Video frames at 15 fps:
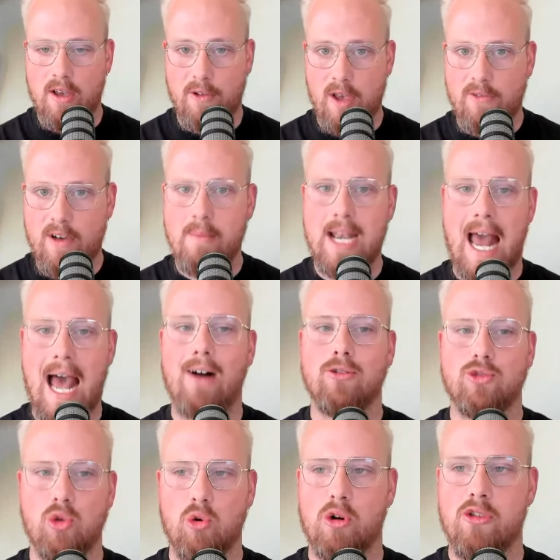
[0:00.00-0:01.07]
I'm an
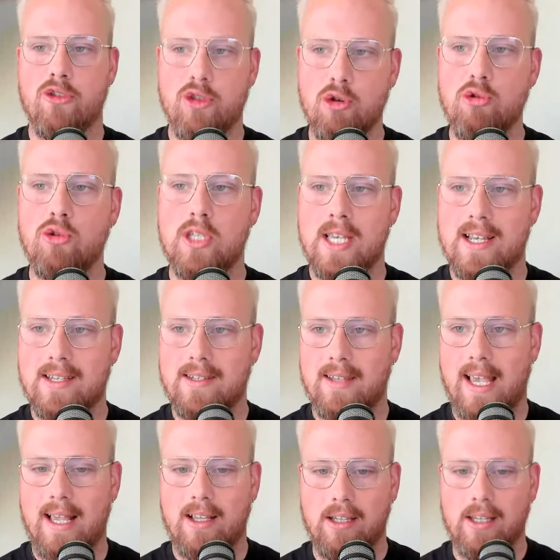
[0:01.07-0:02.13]
outdoor enthusiast
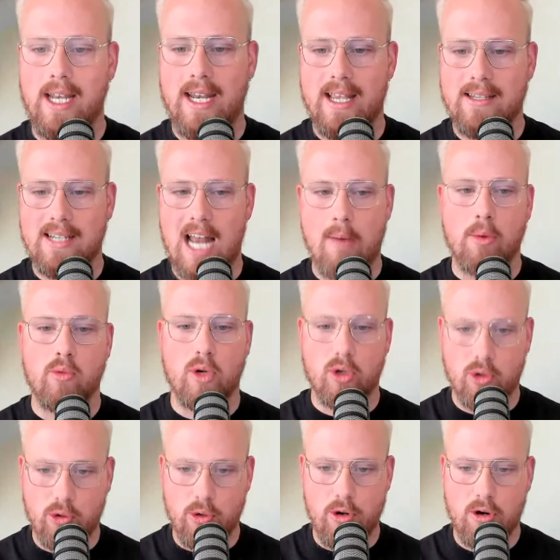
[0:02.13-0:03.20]
like Clint is, and I'm a
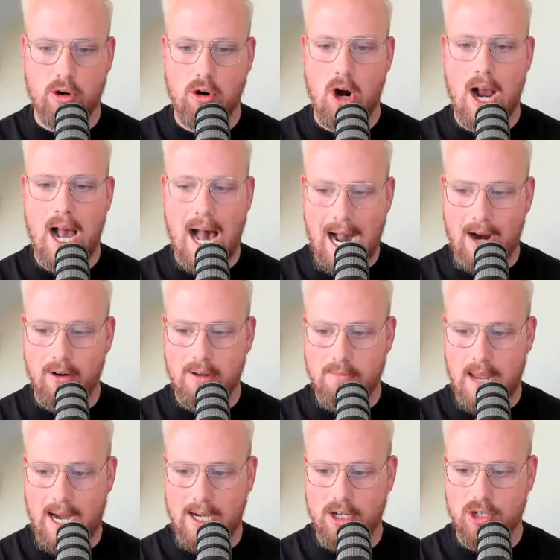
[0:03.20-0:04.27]
recruiter or a
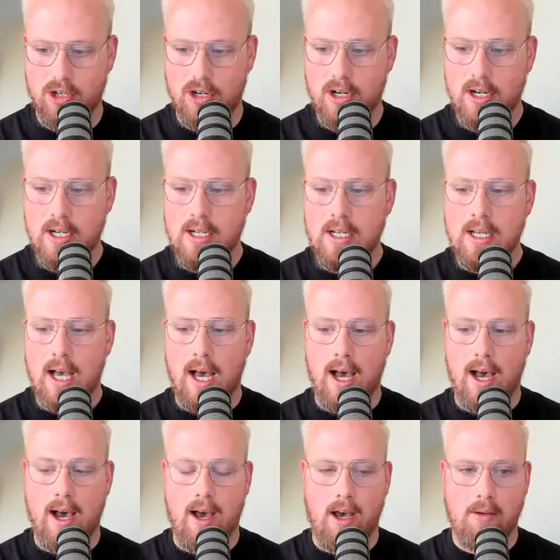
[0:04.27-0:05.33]
hiring manager,
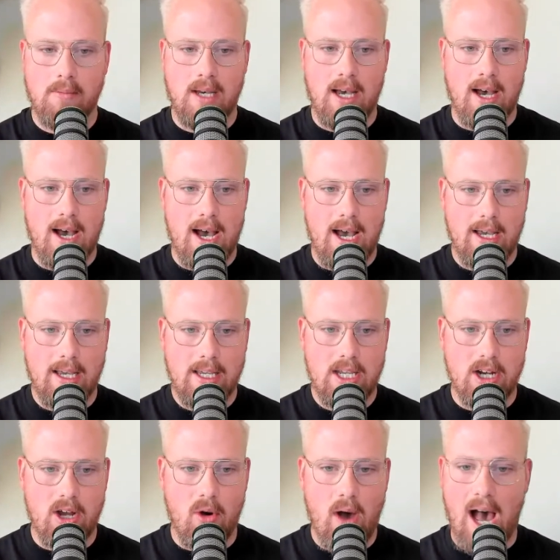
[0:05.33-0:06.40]
I'm
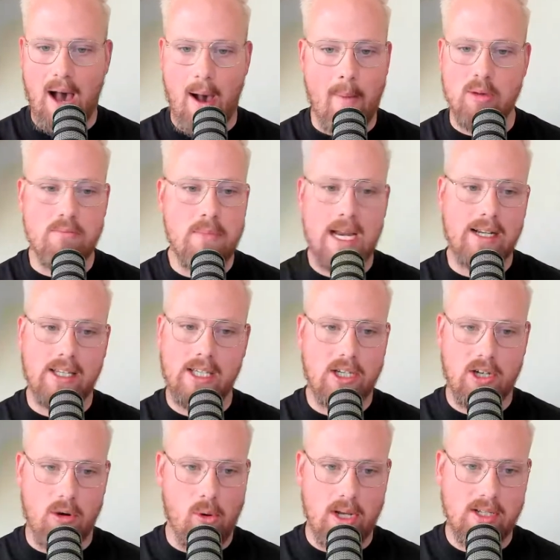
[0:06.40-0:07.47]
immediately
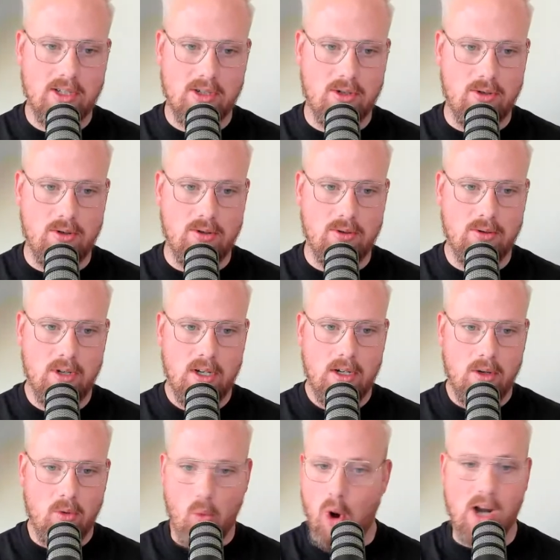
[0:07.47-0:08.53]
going to
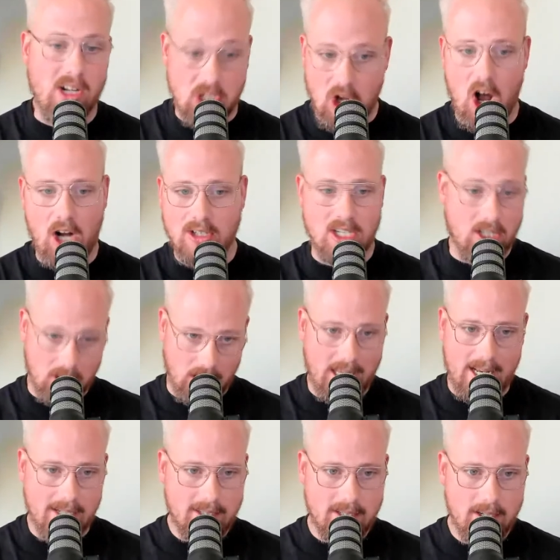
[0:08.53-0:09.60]
want to talk to
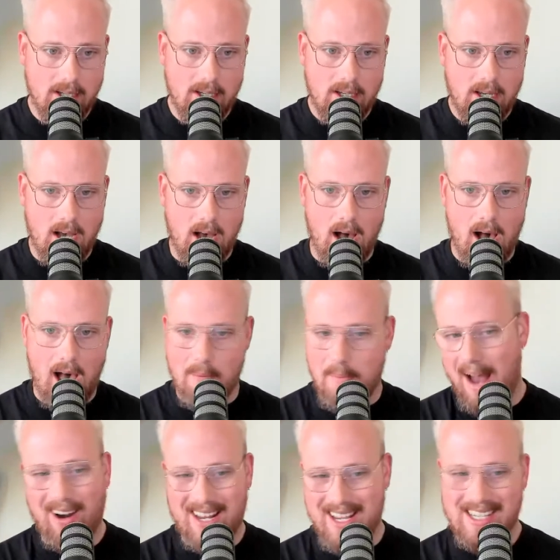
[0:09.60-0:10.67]
Clint
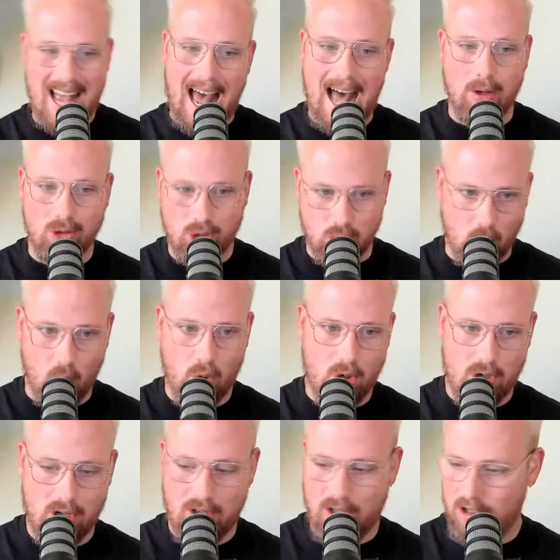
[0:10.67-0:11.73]
about his
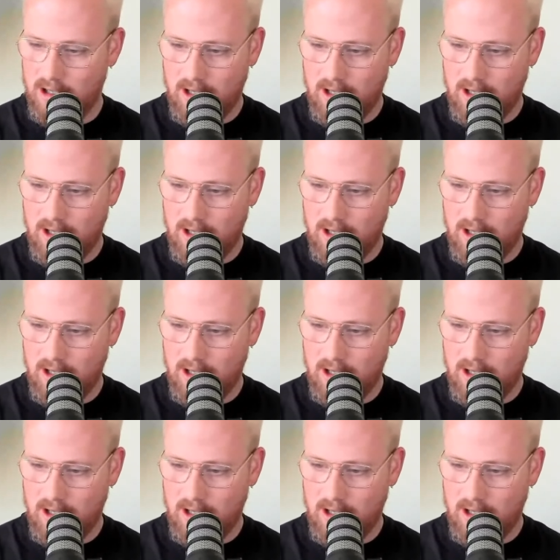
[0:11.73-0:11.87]
outdoor